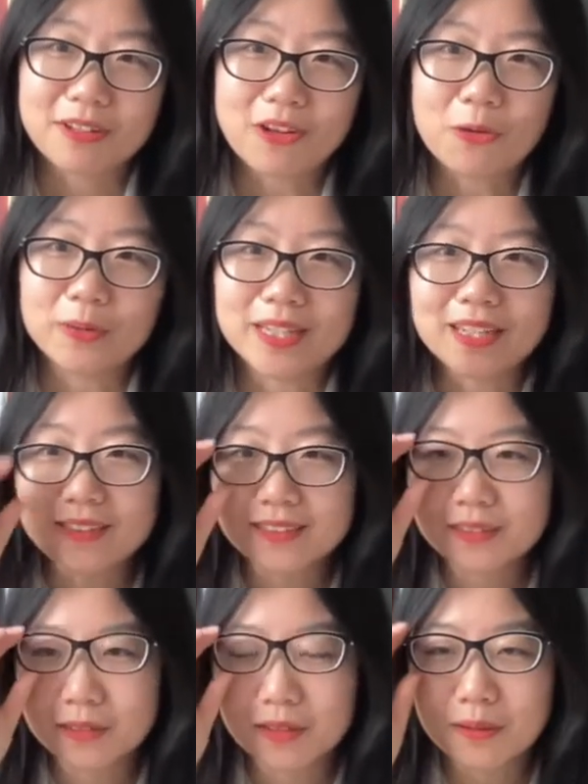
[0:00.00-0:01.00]
only
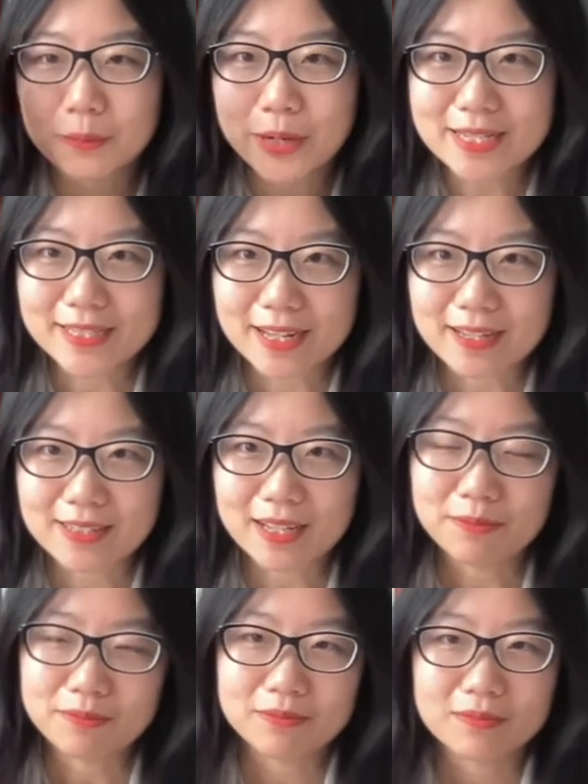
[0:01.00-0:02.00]
princess,
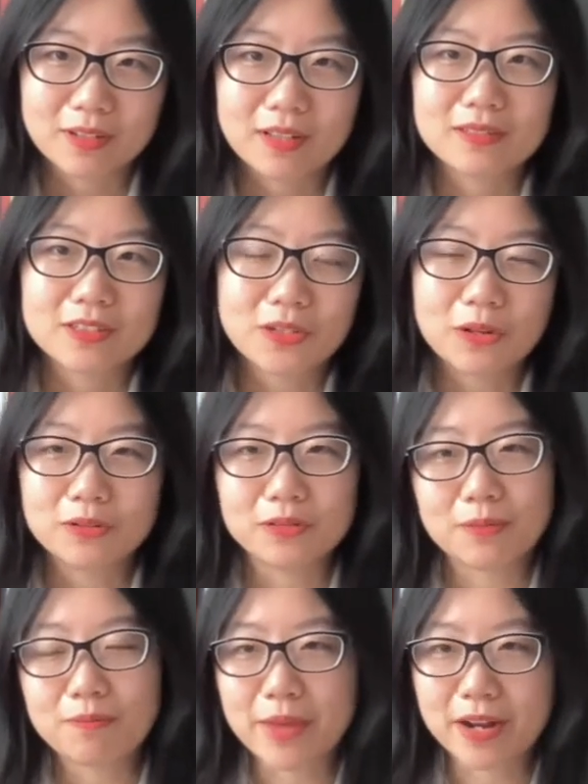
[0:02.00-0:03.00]
and so
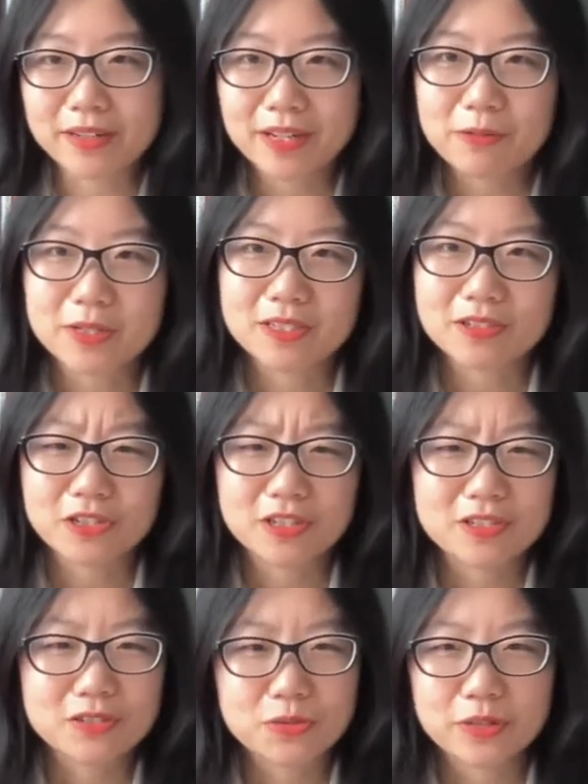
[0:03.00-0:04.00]
Mary was
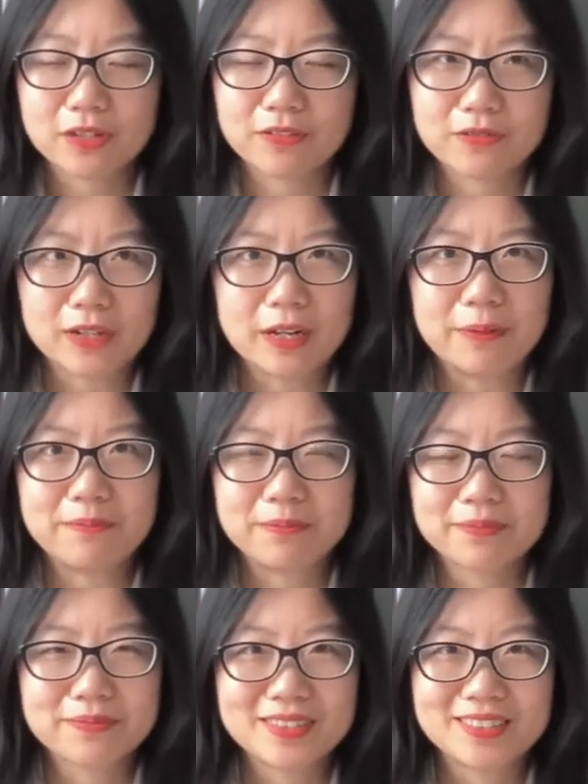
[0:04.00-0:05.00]
just sort of um,
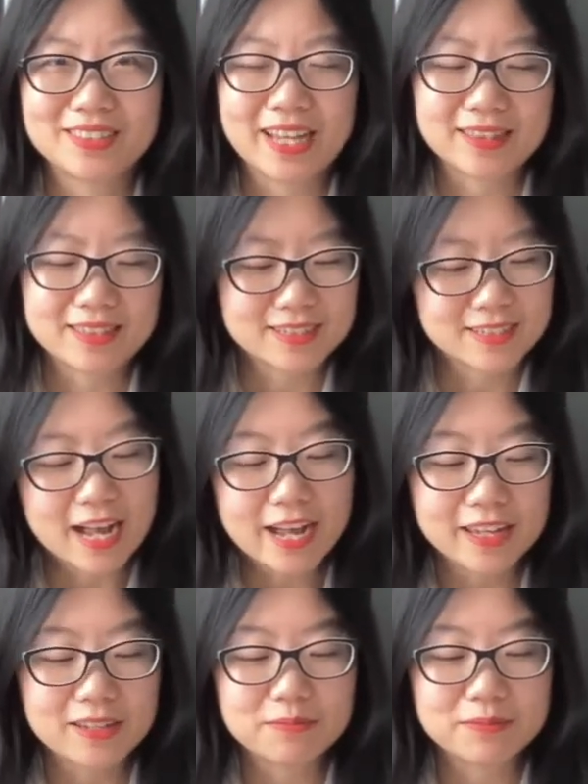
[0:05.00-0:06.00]
at this
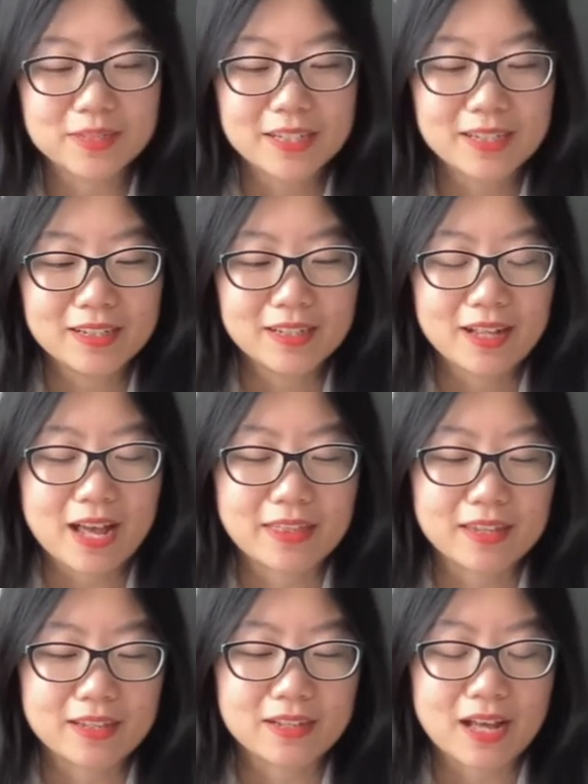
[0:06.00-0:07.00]
time. I
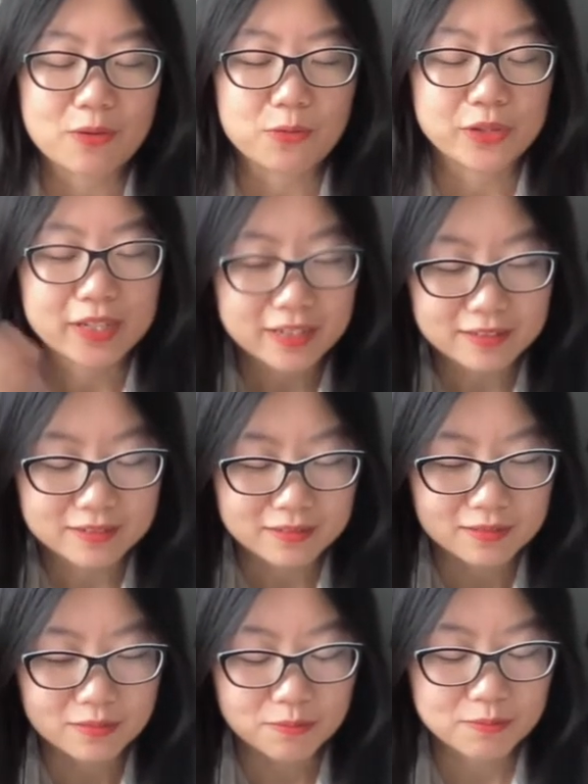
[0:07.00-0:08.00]
think we can
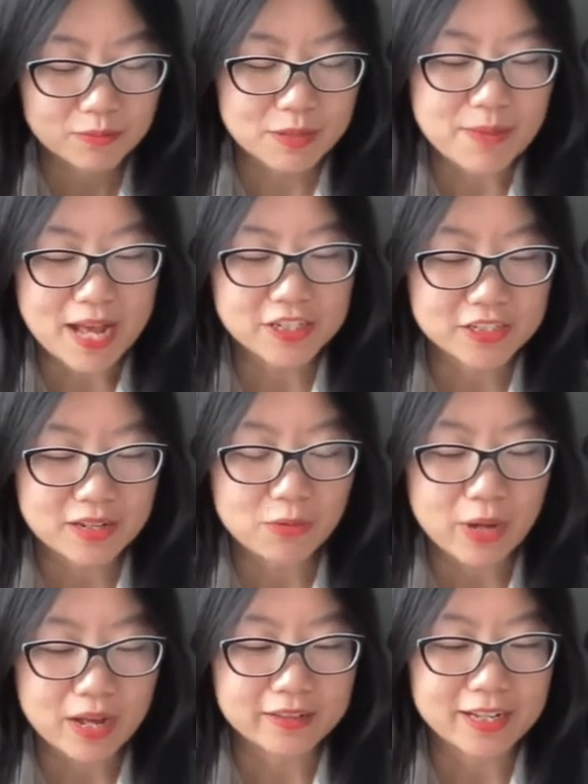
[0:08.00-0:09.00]
imagine it
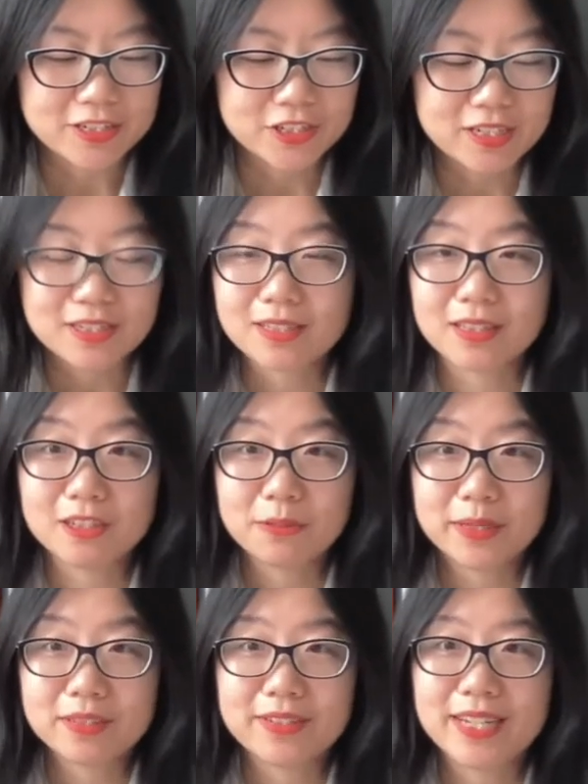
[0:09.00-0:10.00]
well that she is a little
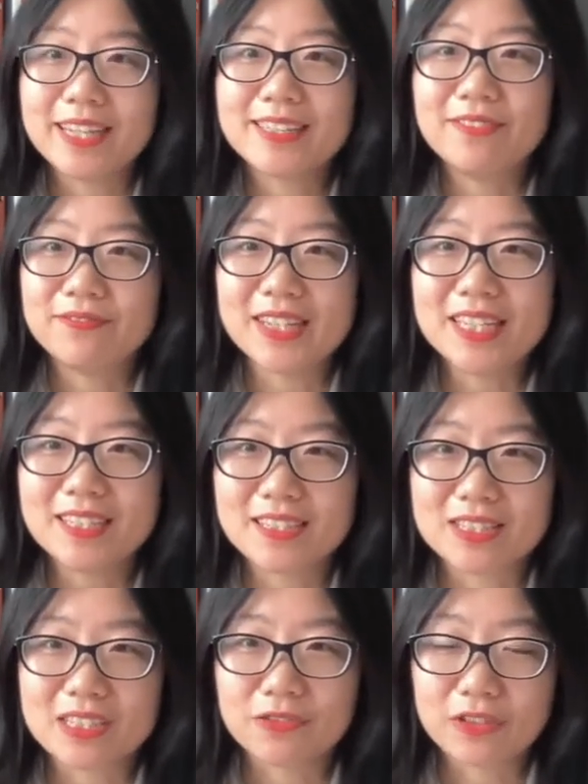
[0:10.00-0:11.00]
bit of an
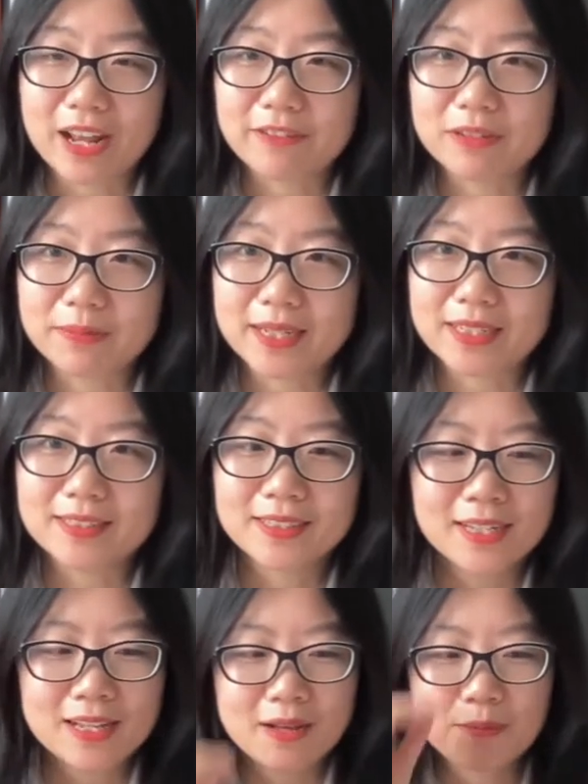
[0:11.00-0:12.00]
inconvenience for everybody,
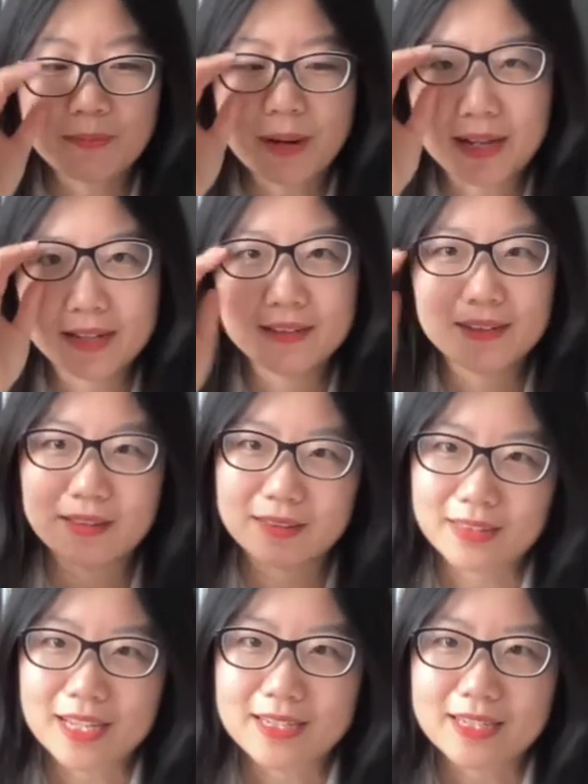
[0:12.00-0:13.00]
but
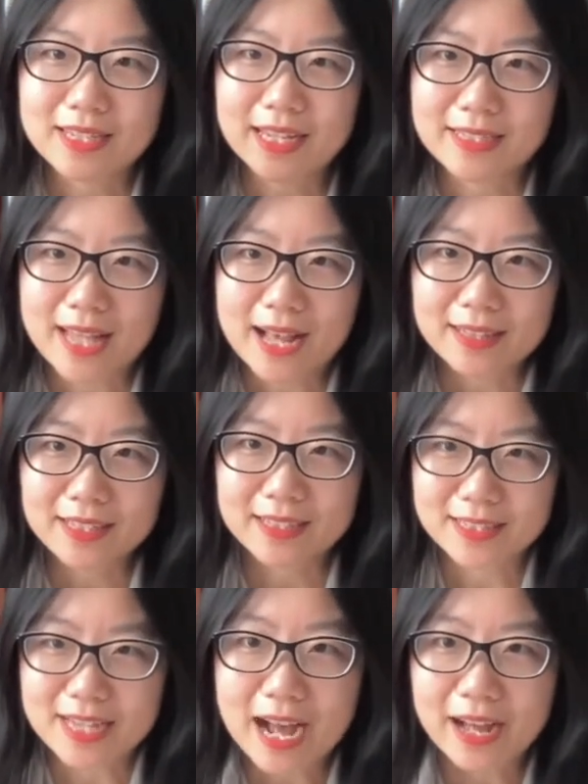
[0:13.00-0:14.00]
this is exactly
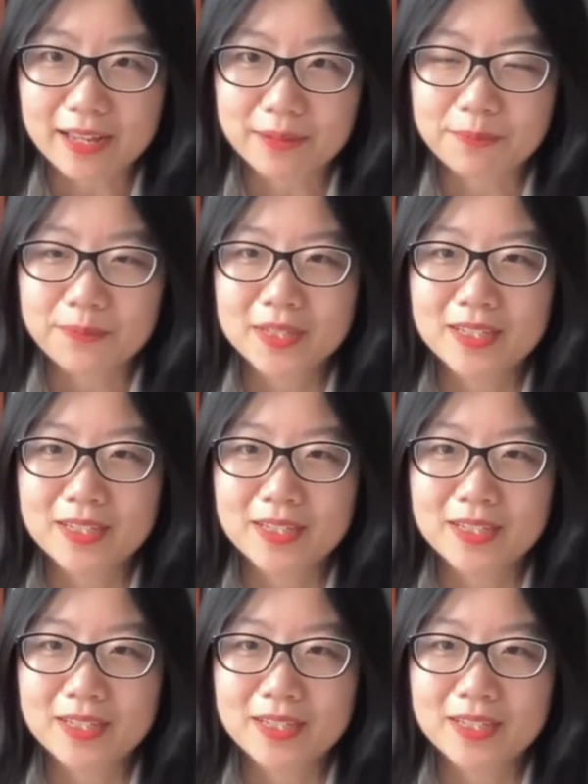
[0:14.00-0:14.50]
the time